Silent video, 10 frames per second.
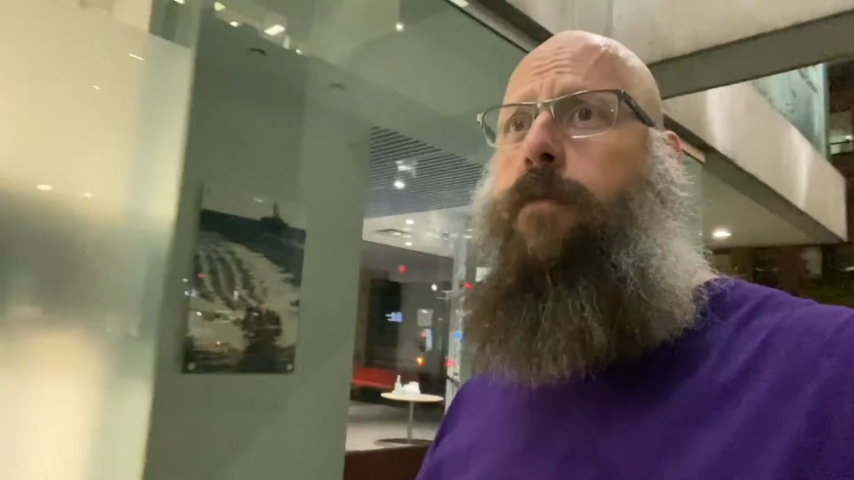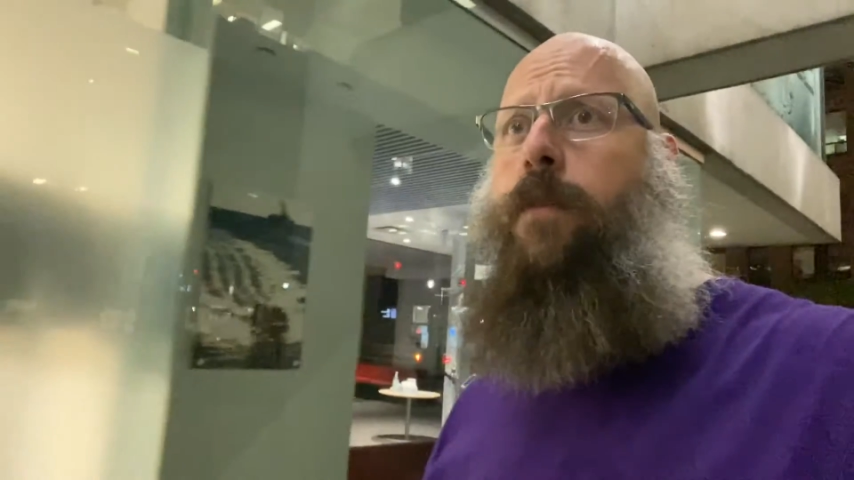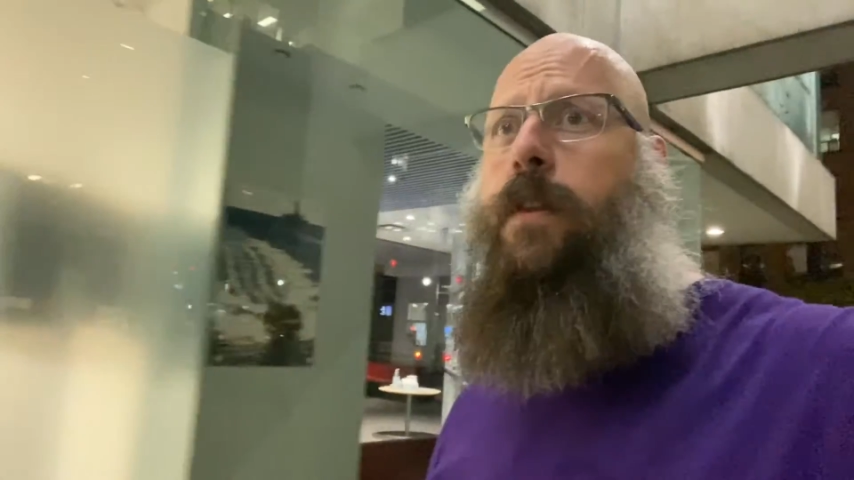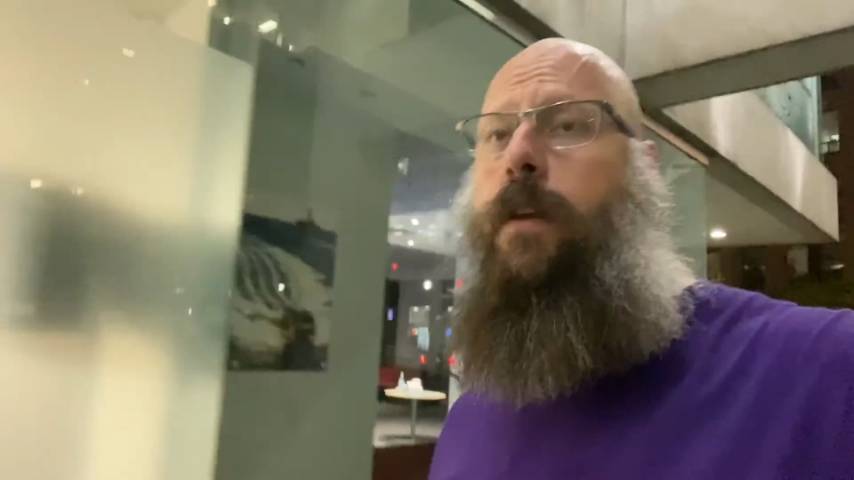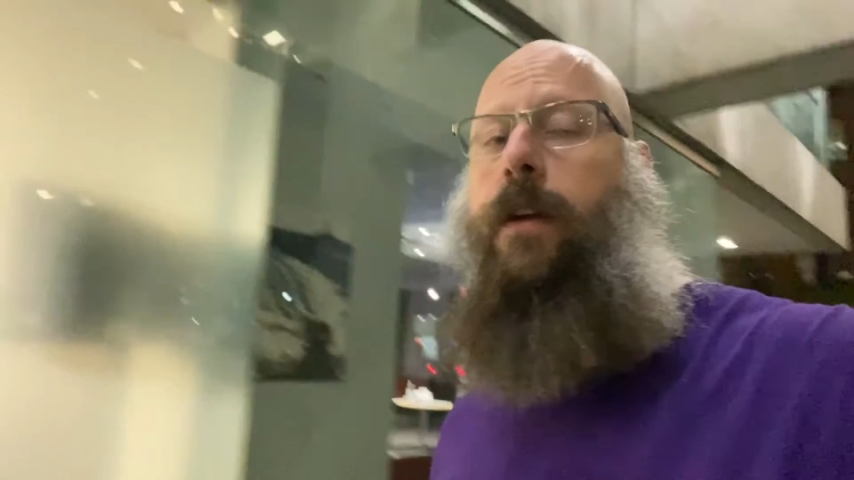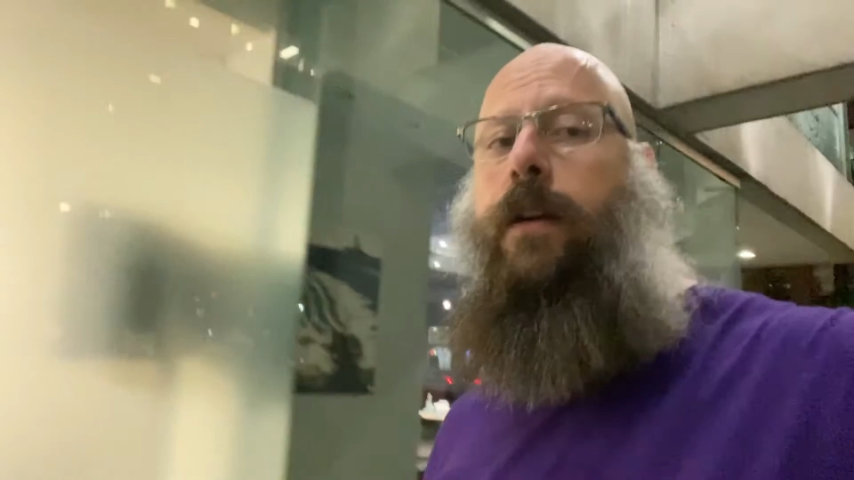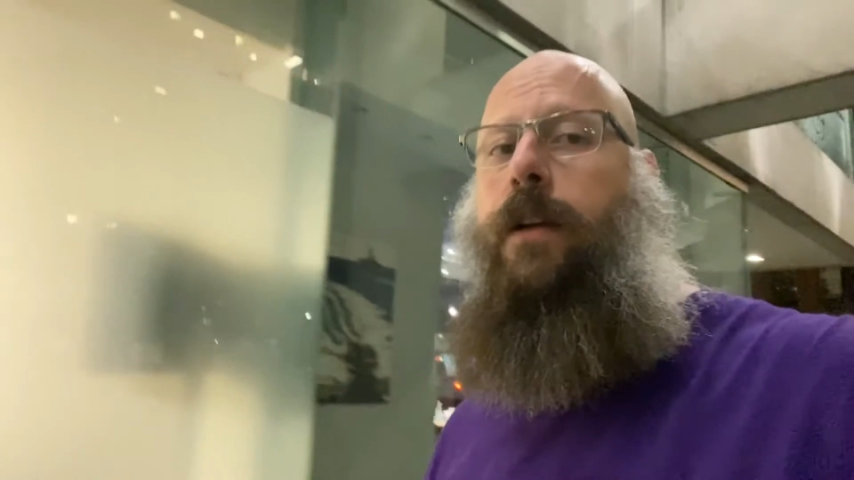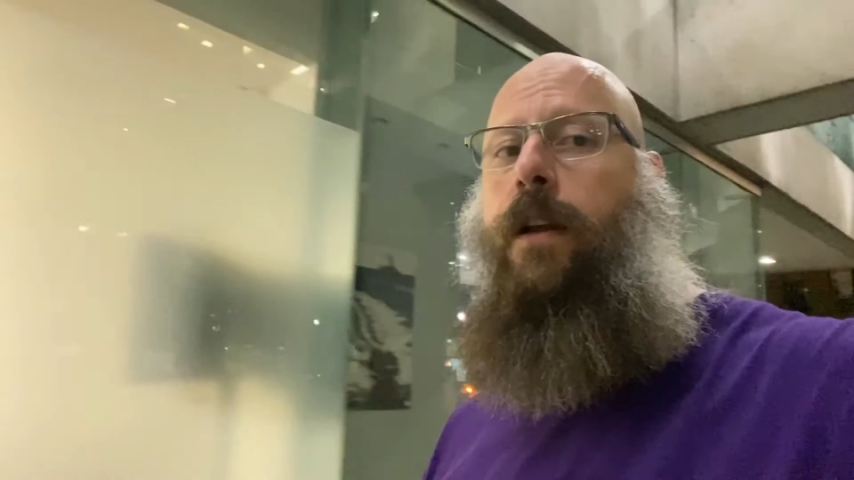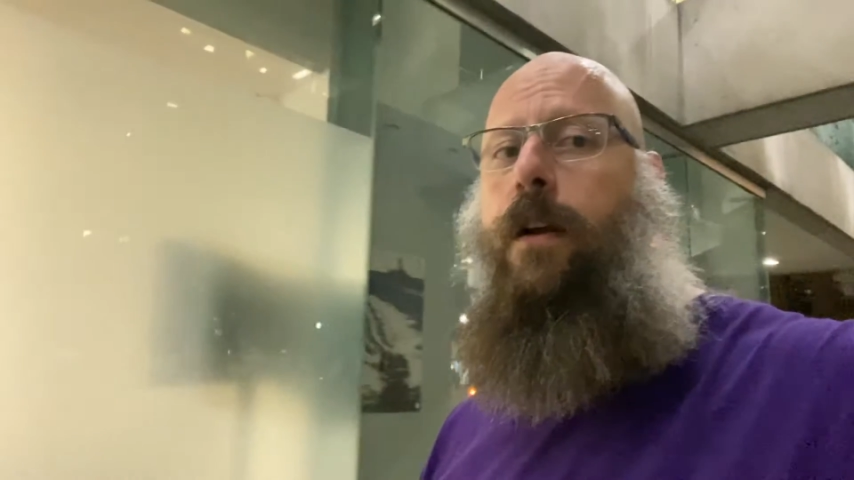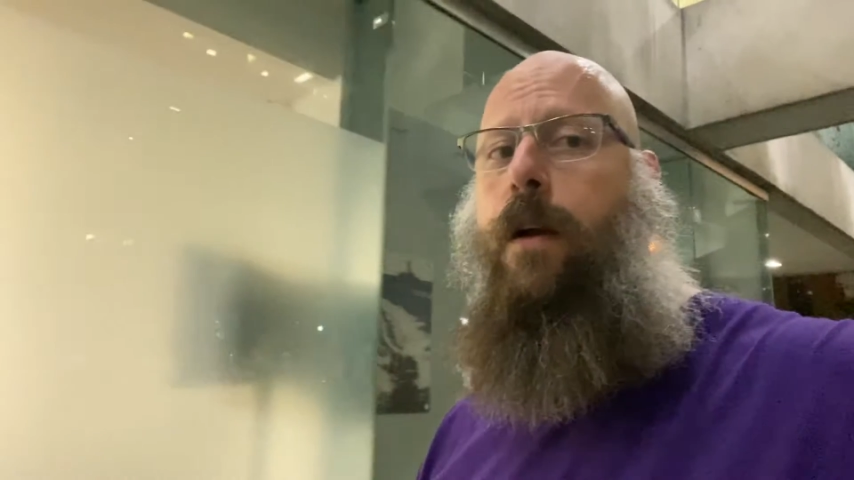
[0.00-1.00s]
for the
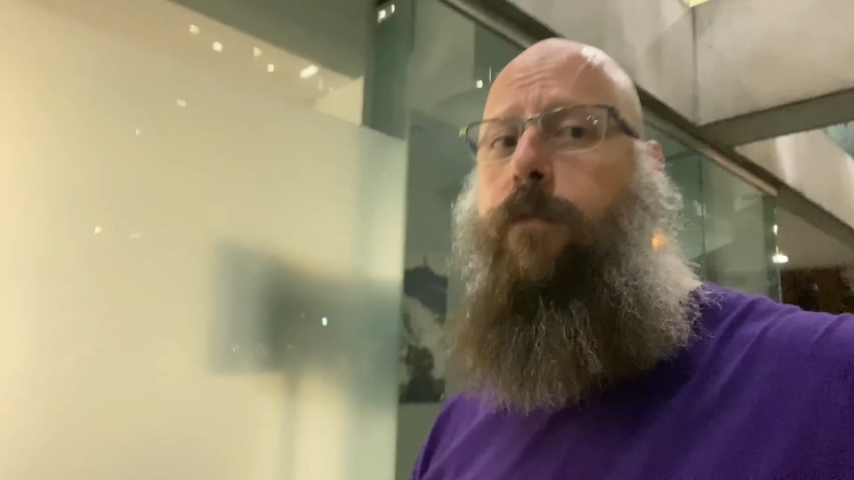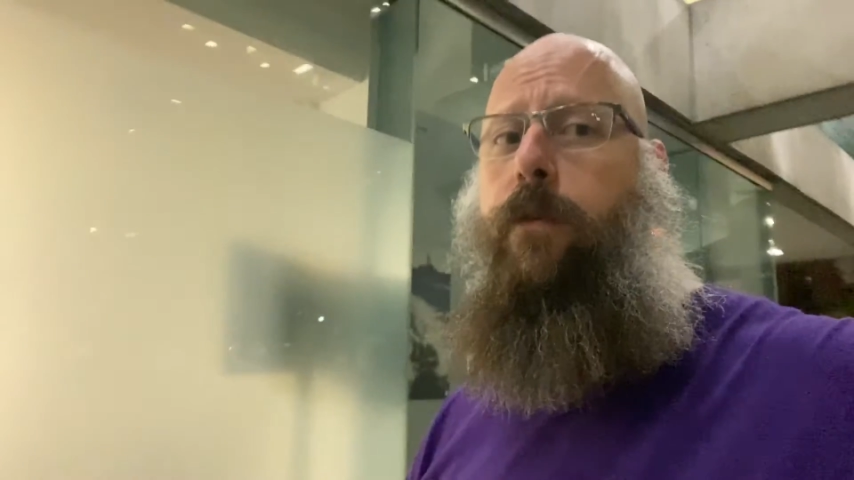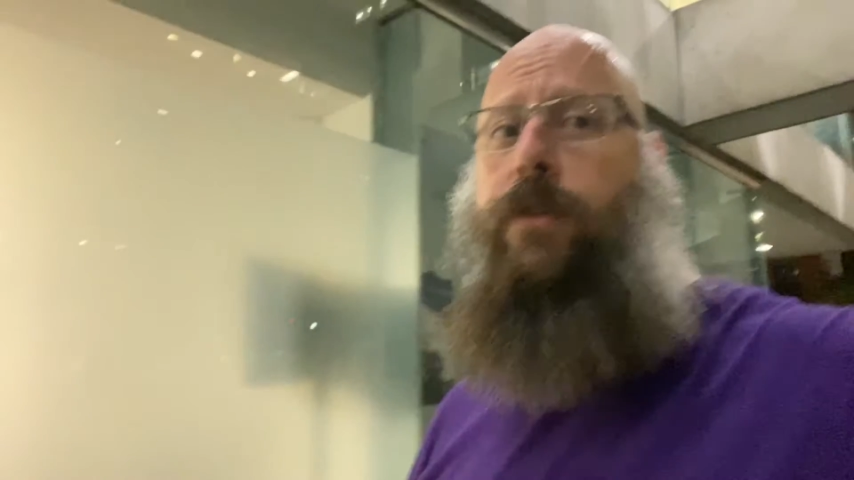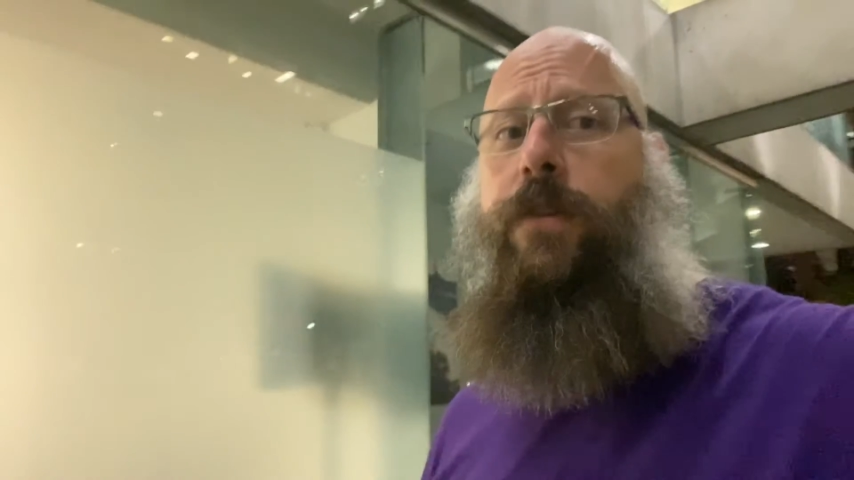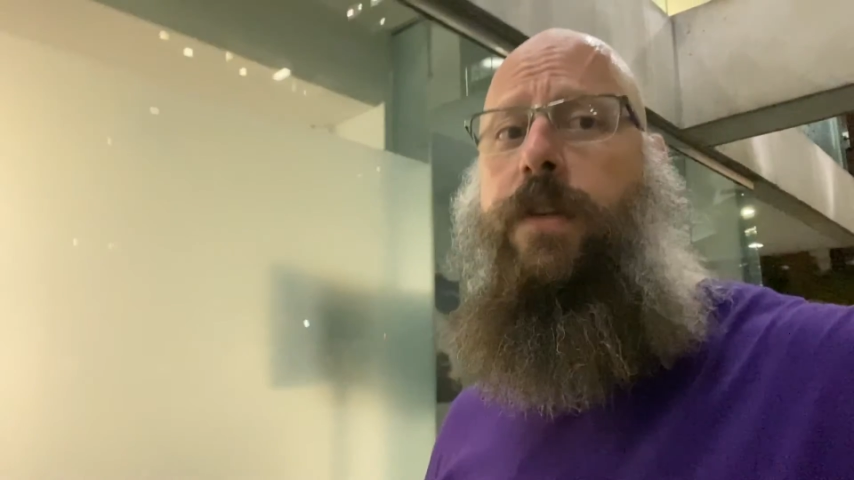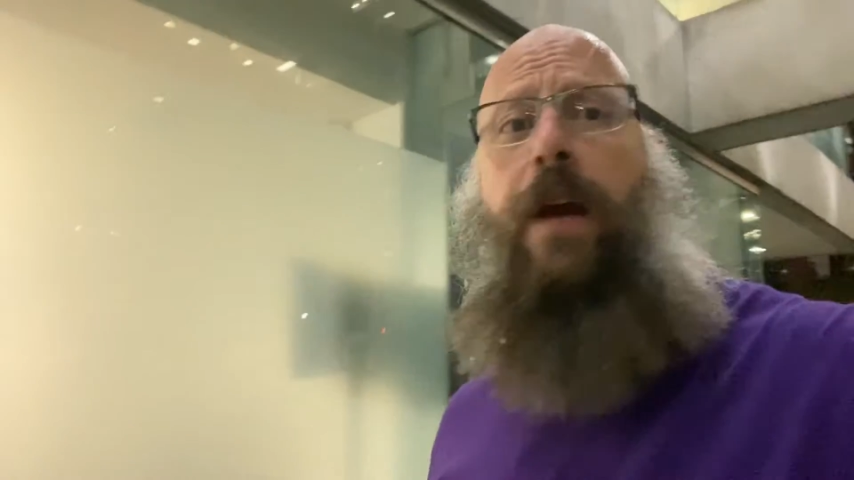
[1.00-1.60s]
Canadian Armed Forces.